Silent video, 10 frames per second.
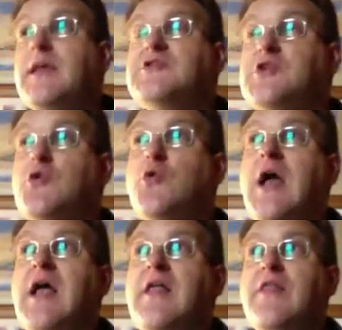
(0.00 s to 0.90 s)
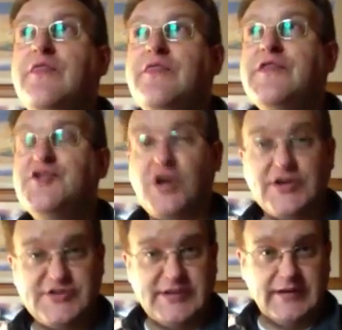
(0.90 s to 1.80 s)
So the
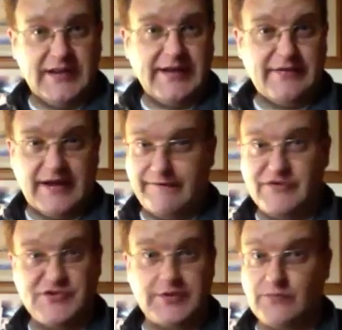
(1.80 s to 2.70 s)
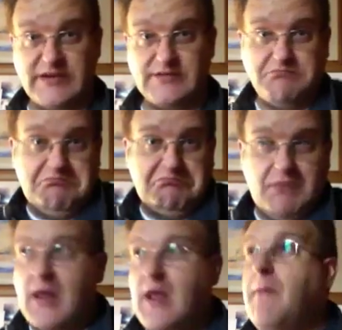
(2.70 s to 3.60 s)
church didn't like that for some reason,
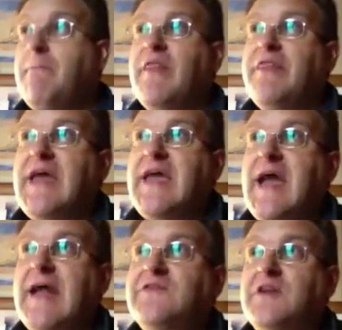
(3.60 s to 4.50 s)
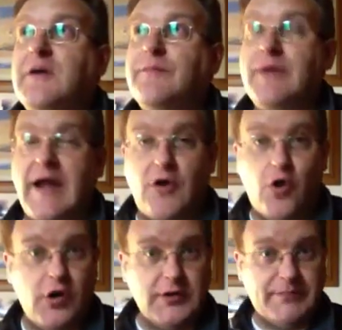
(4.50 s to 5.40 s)
but they ended up
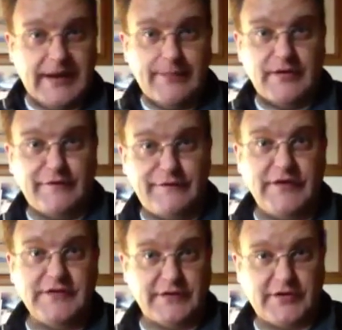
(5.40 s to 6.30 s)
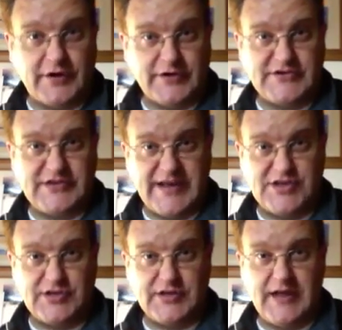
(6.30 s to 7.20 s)
hauling people in front of the Kirk
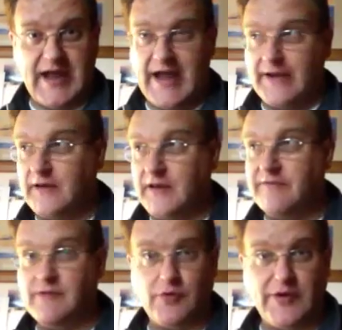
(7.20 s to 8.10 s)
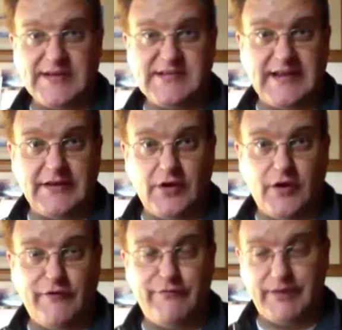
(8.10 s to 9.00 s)
Session and giving them a right telling
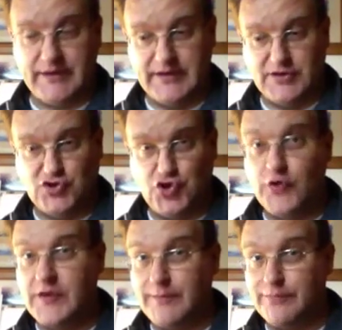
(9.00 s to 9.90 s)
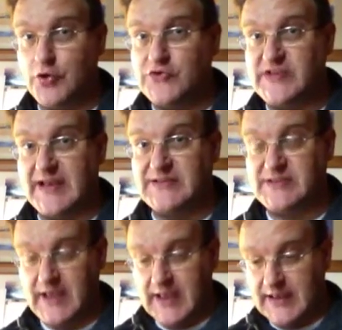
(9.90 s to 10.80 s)
off, but during the
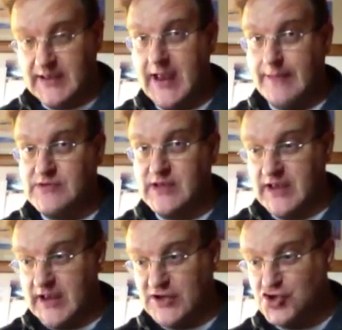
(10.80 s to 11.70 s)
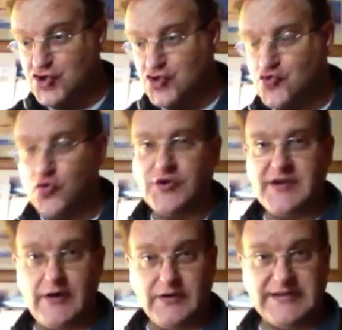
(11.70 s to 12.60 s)
process kept
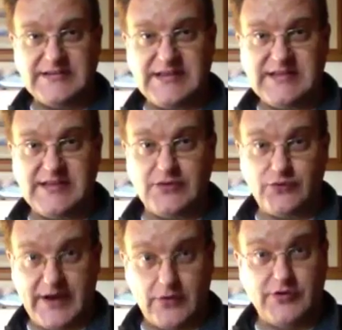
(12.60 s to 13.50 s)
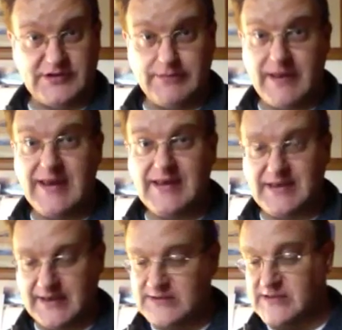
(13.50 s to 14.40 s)
extraordinarily detailed records in many
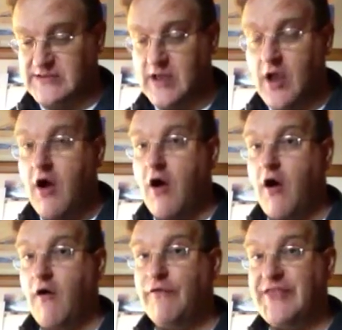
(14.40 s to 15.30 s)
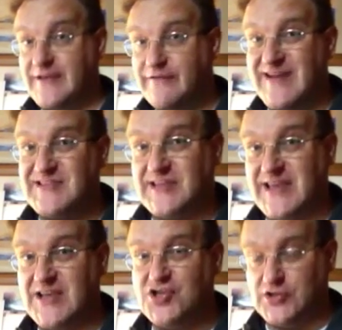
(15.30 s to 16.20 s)
cases of the
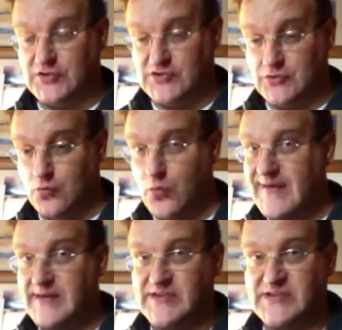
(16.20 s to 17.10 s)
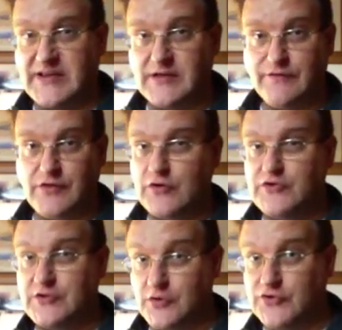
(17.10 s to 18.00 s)
investigation, so witness
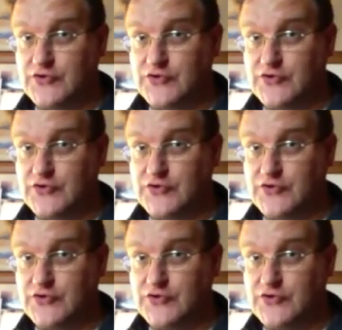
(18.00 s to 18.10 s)
interviews and all